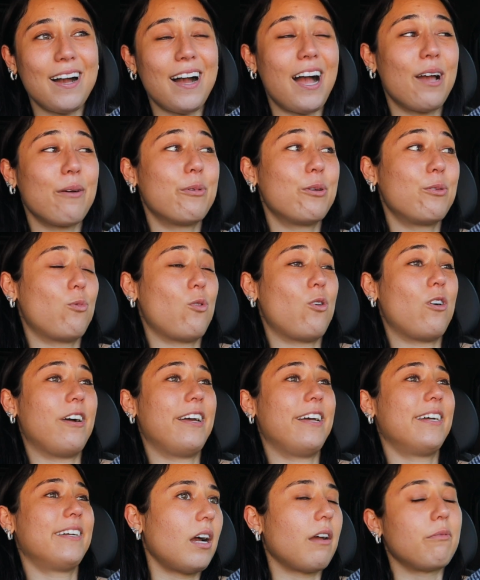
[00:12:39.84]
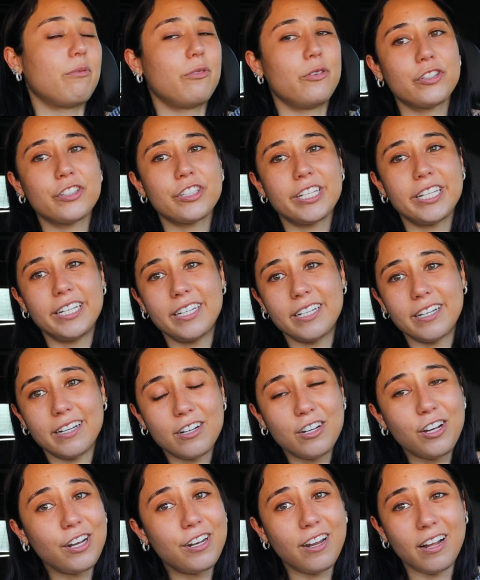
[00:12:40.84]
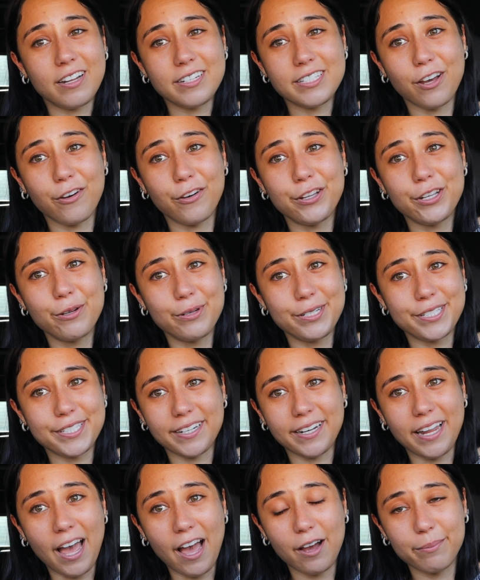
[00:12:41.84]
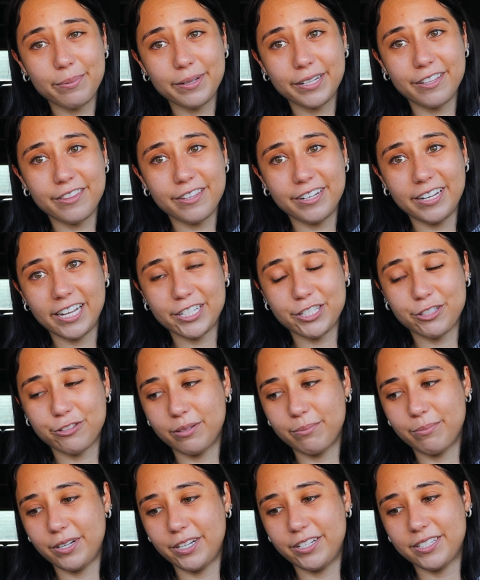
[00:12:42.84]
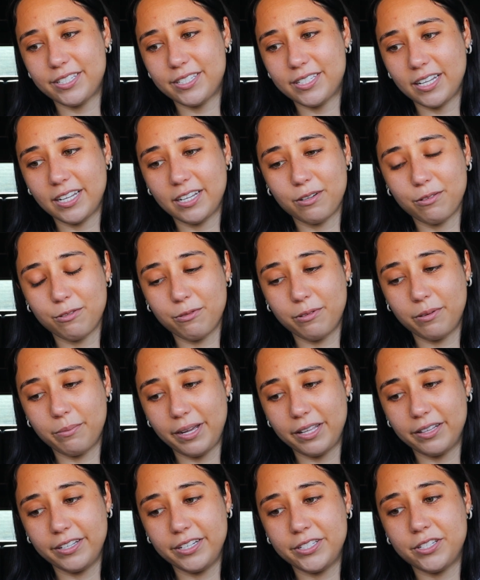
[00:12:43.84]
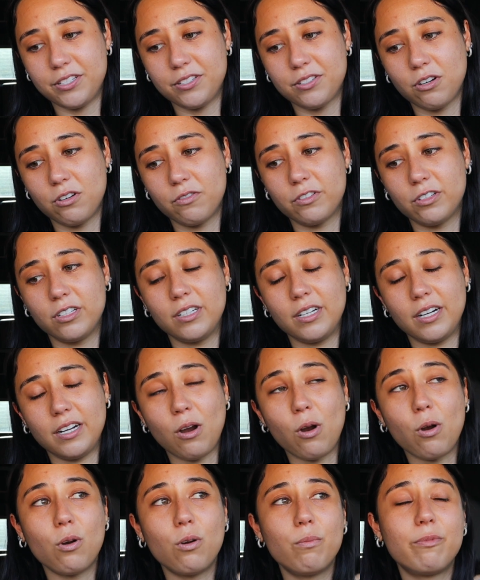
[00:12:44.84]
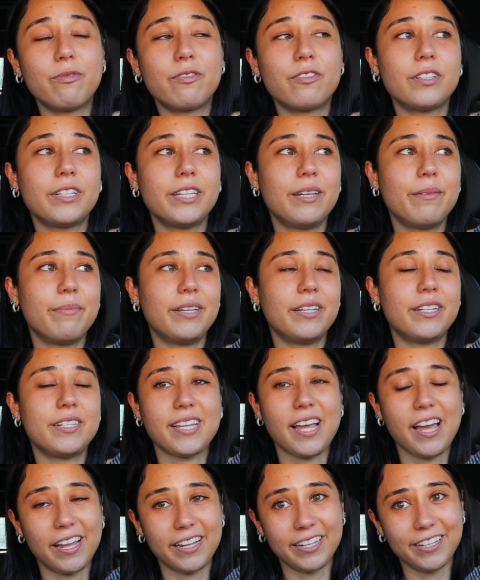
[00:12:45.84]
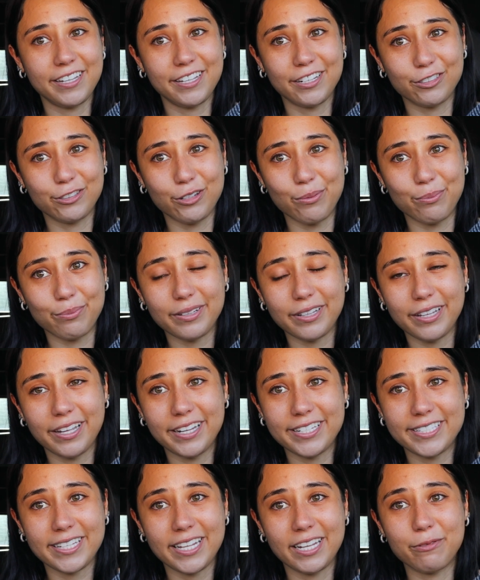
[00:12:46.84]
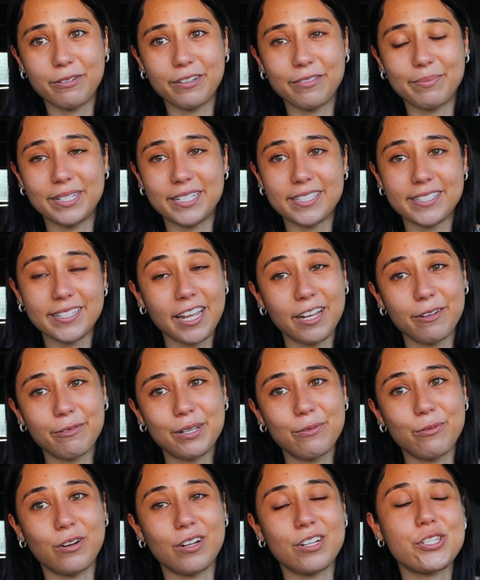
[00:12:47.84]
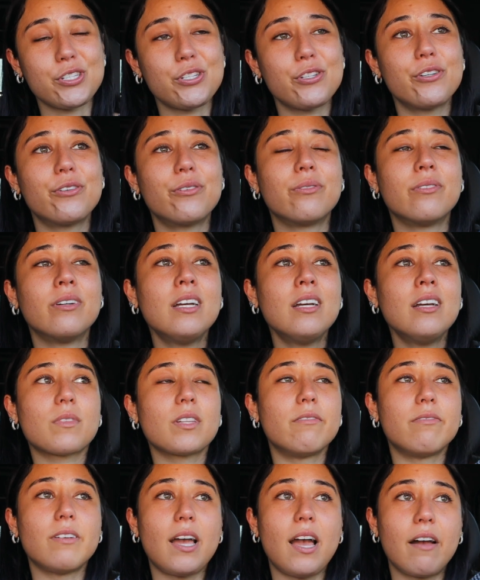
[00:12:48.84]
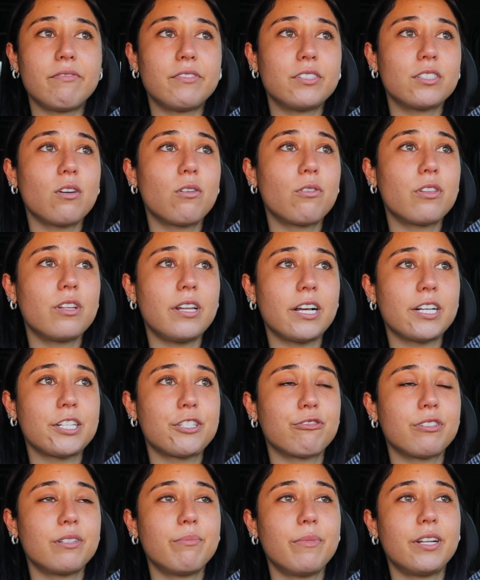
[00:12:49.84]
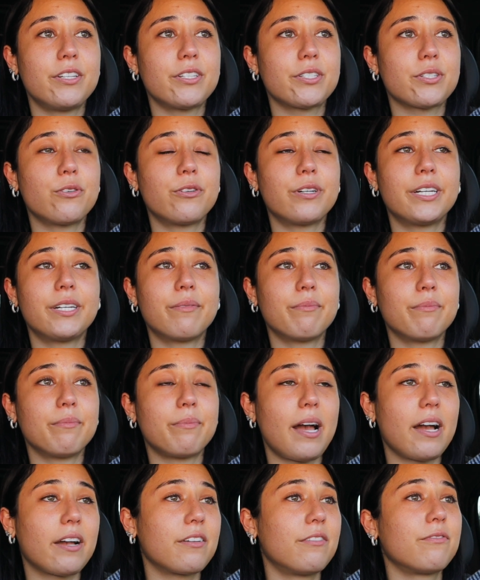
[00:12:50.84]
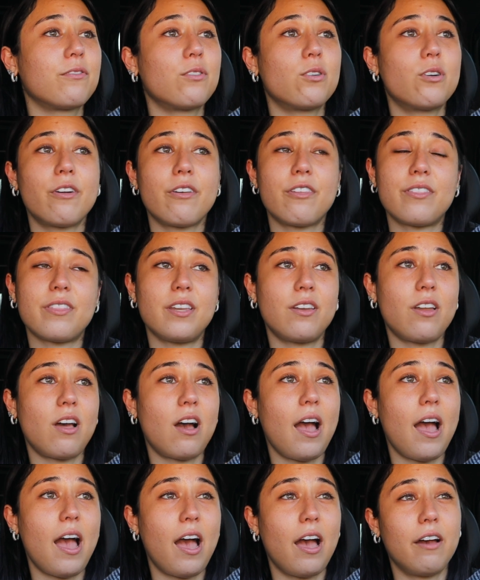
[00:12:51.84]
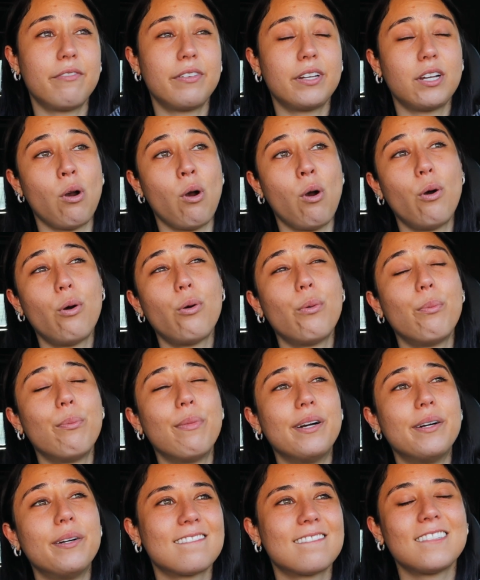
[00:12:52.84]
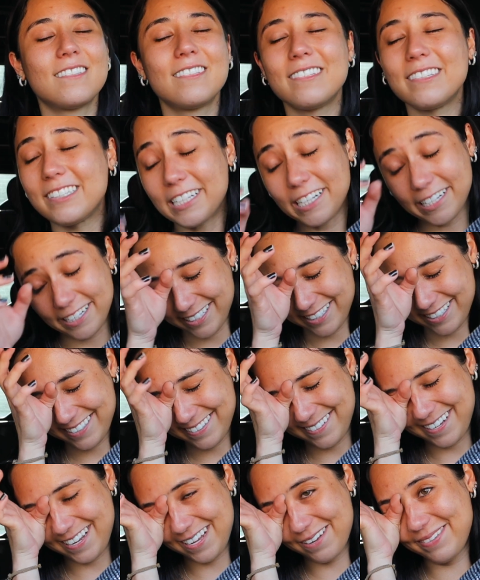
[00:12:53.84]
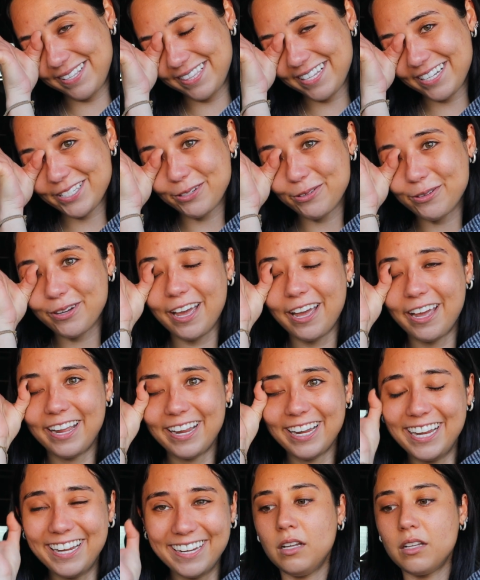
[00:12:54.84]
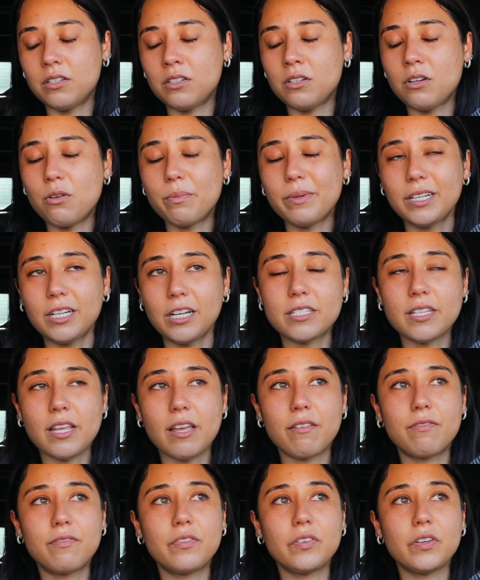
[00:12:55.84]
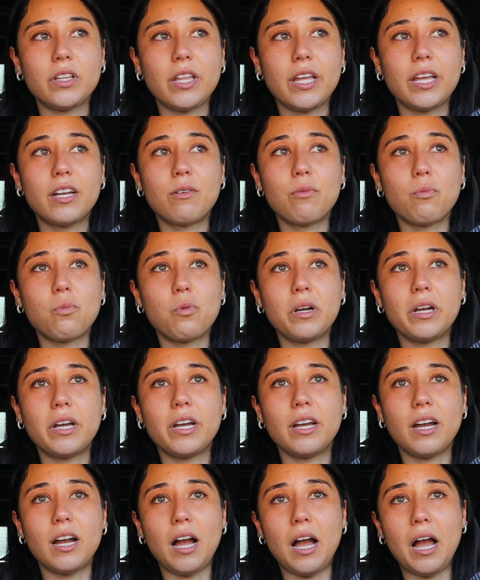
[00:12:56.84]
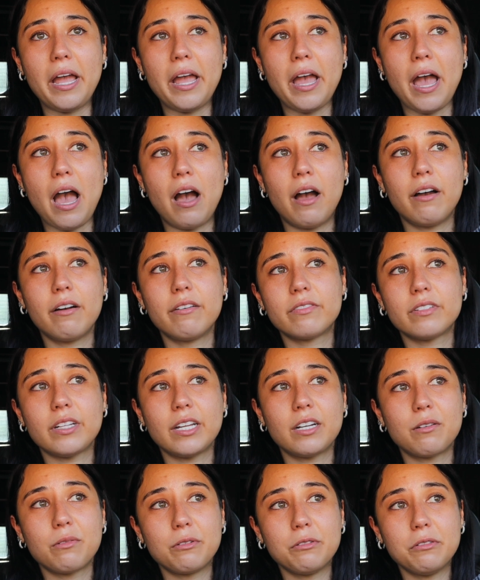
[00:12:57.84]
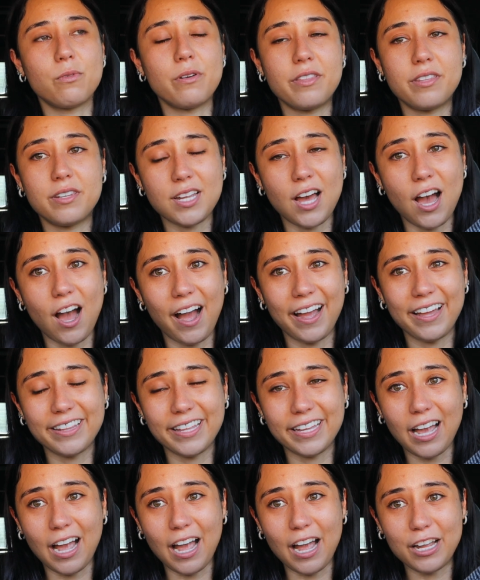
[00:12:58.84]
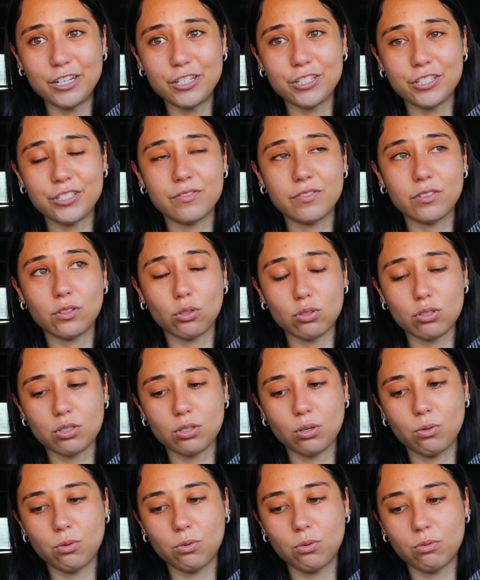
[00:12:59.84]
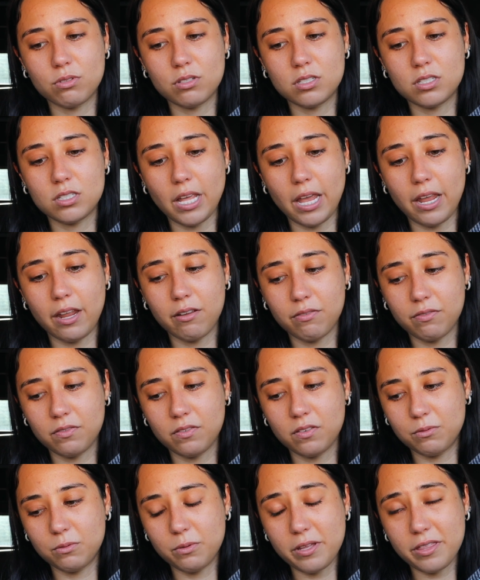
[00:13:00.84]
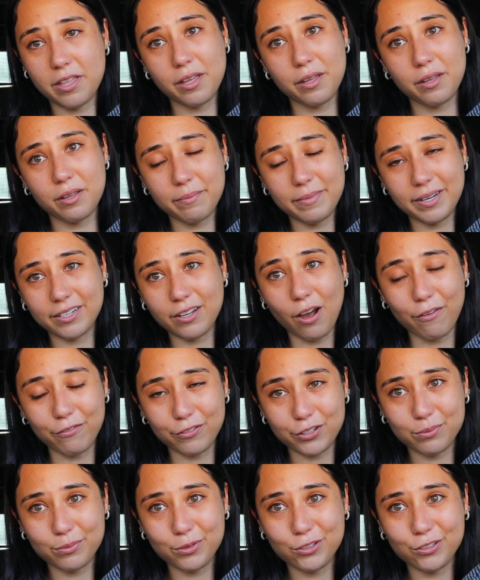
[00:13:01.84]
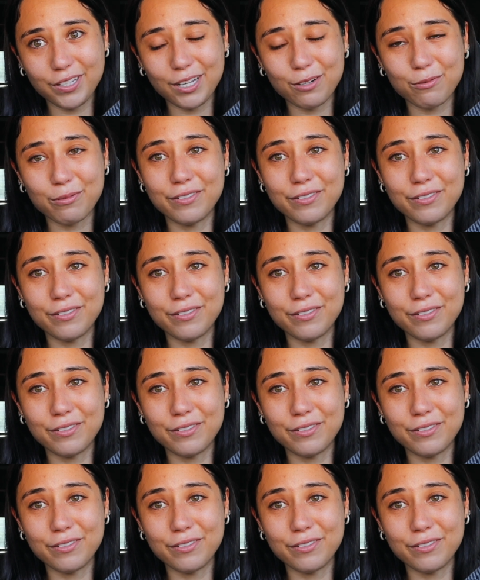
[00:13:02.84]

I would want. I really could not tell you what's gonna happen in the next 3 months, like when my lease is over. Hopefully me and Ty can get our own place, like we've been saying we want to. If I have to go the next 3 months going back and forth and not having a home, I mean, that's okay. You know, because I feel like what I have, like with Ty, like I just feel so safe with him and comfortable. Like,